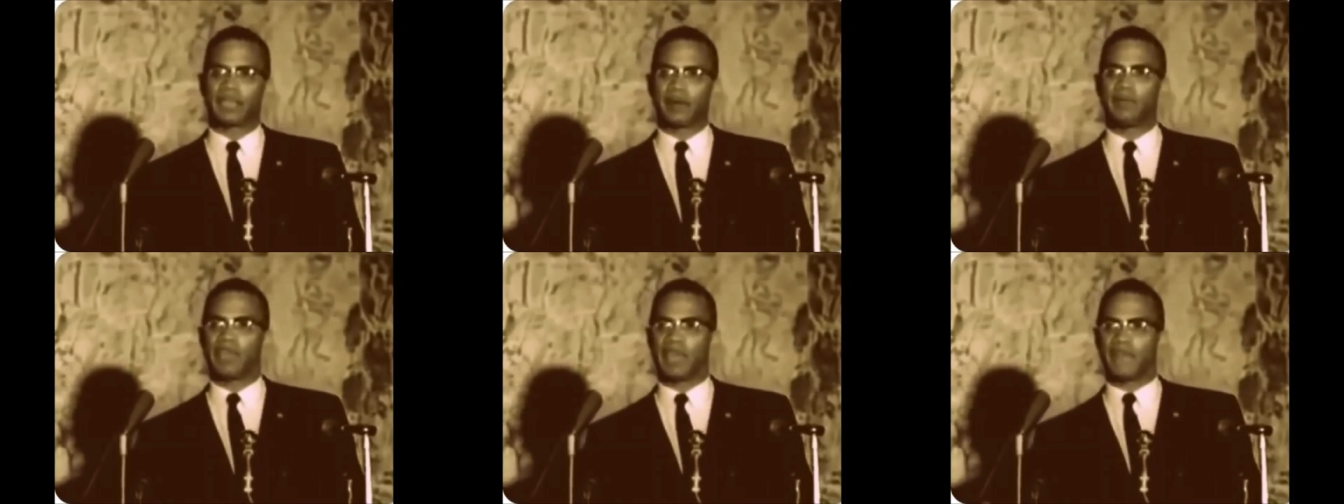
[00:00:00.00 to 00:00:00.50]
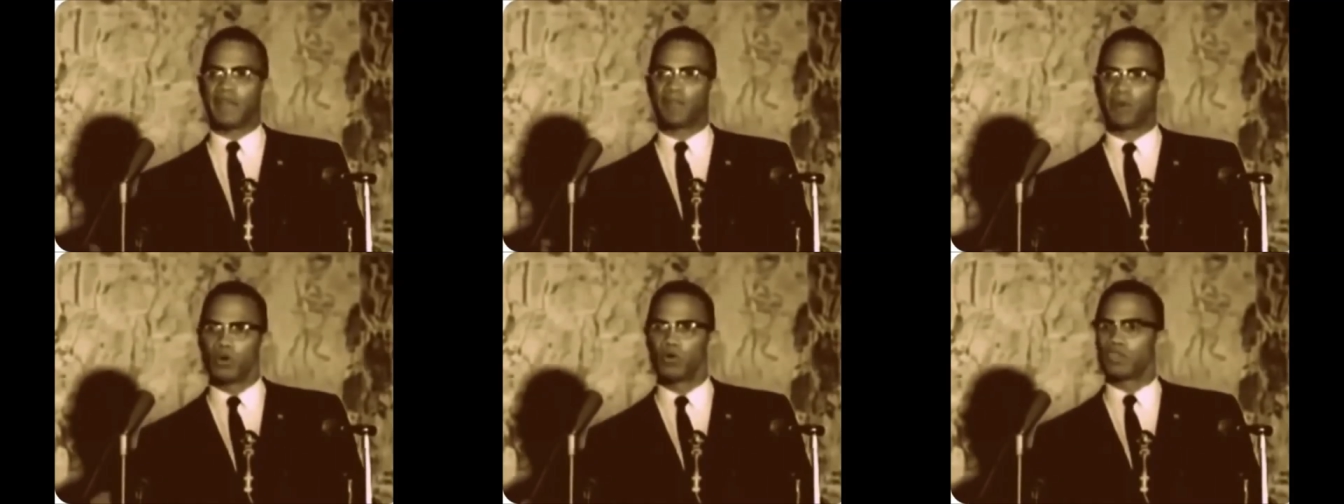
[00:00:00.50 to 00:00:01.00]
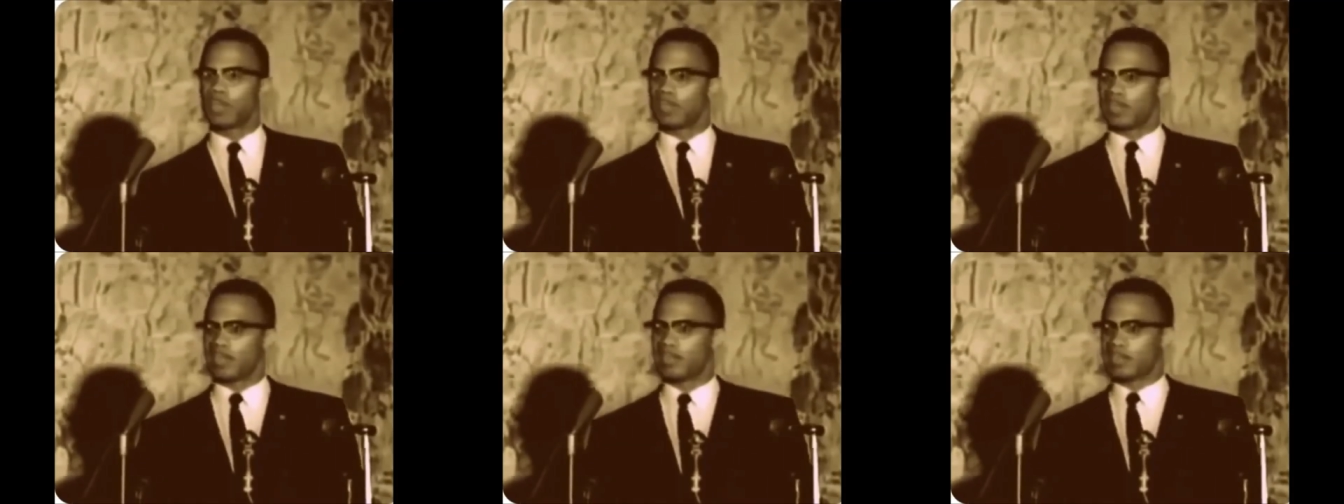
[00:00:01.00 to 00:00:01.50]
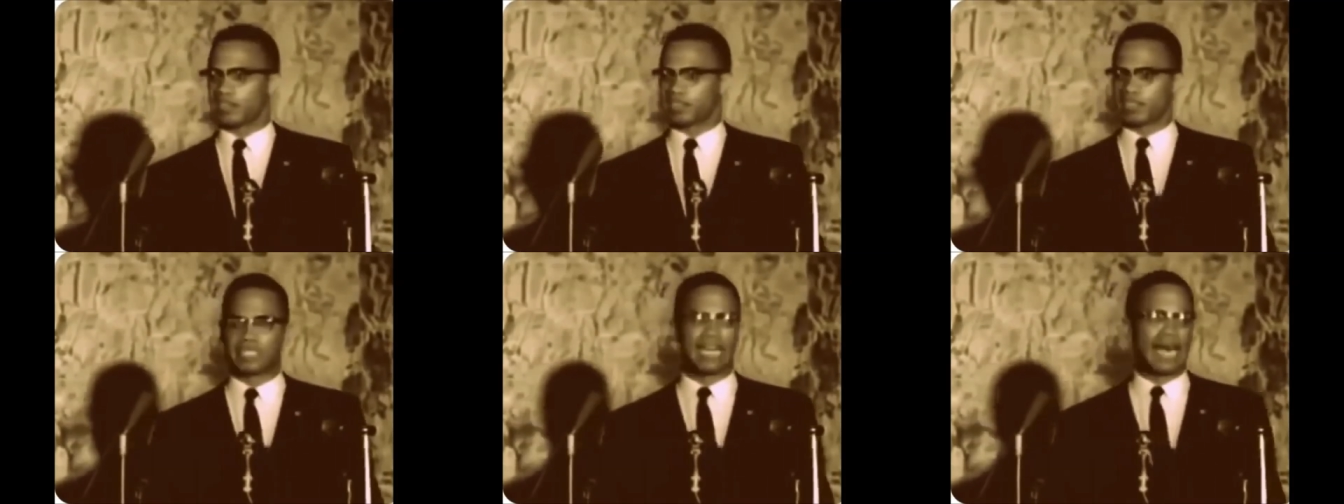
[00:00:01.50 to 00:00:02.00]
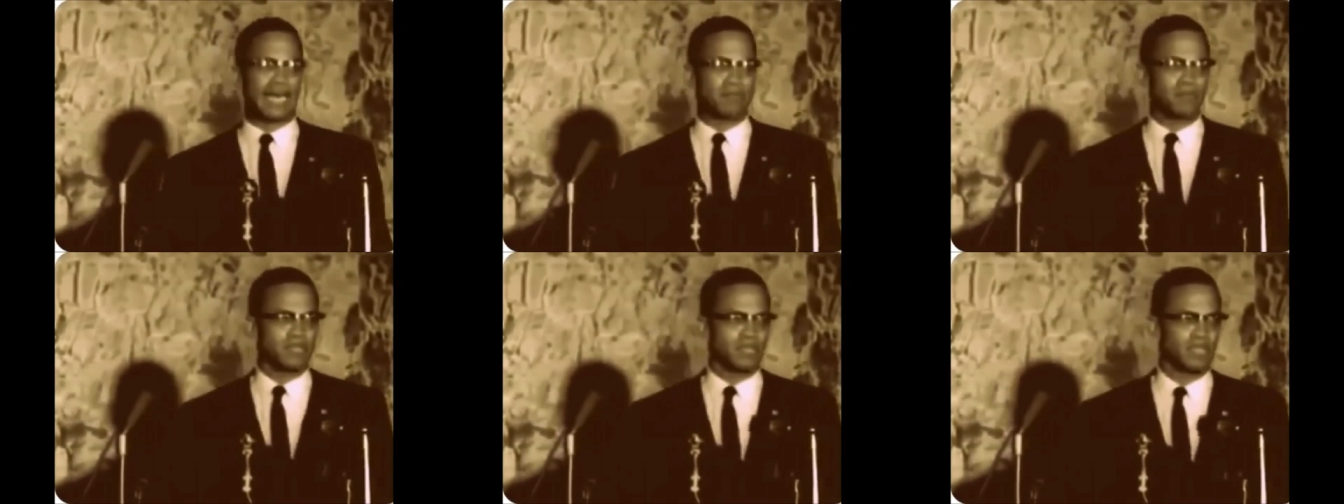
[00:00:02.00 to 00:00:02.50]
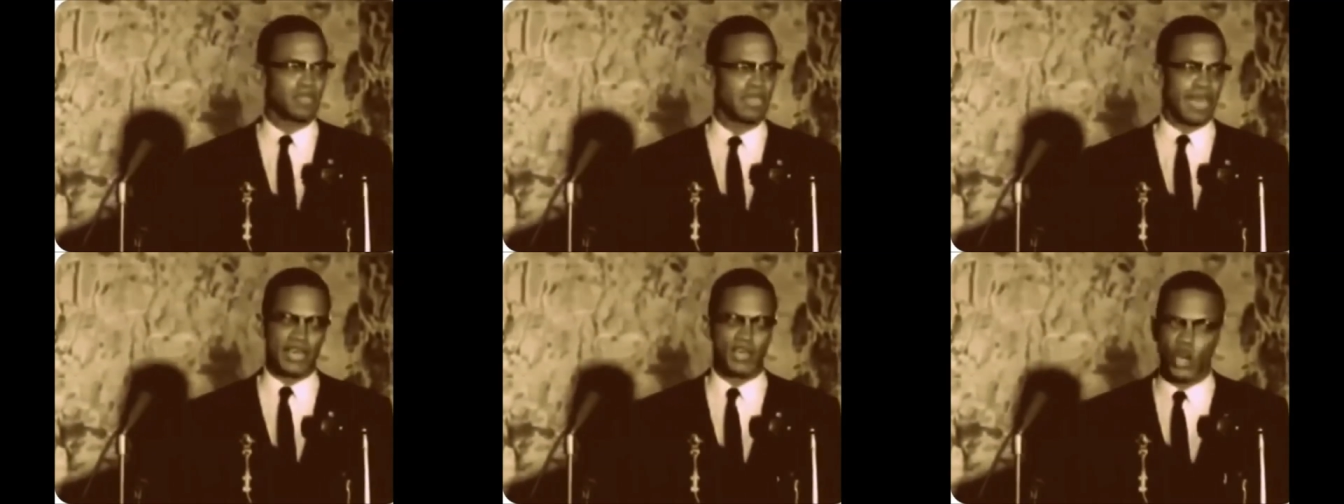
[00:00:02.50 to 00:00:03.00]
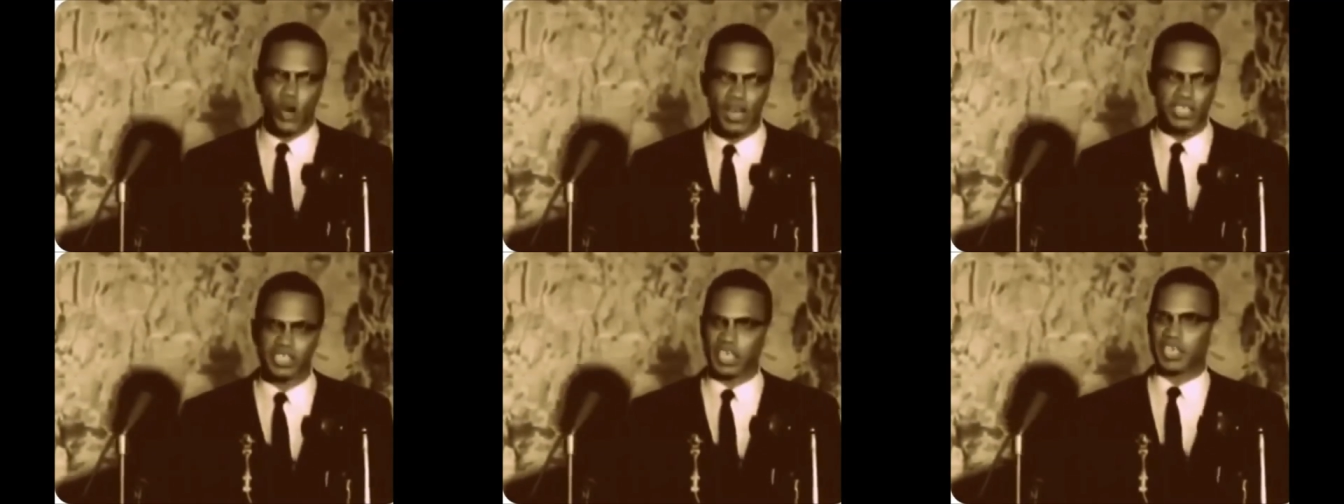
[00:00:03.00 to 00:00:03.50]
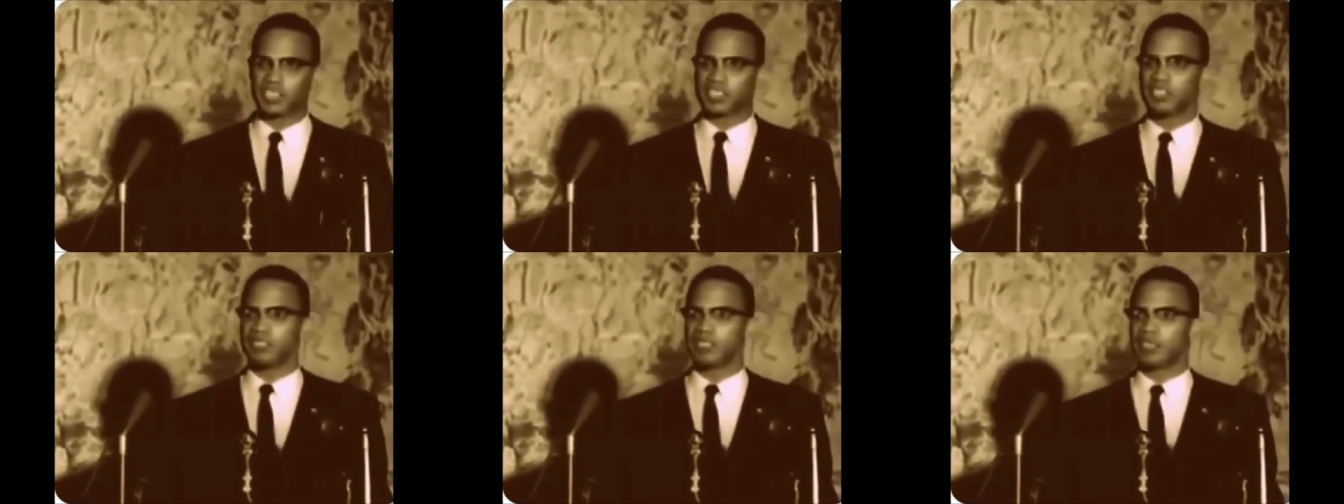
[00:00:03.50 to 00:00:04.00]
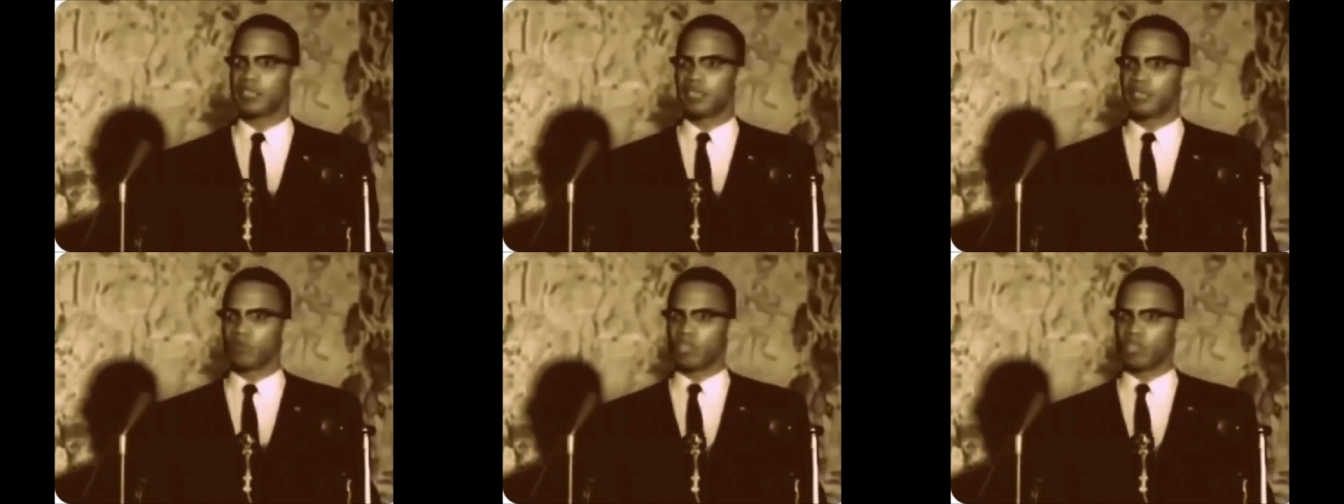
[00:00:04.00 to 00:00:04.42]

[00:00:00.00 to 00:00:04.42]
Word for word: and come here and pool their little nickels and dimes and no education,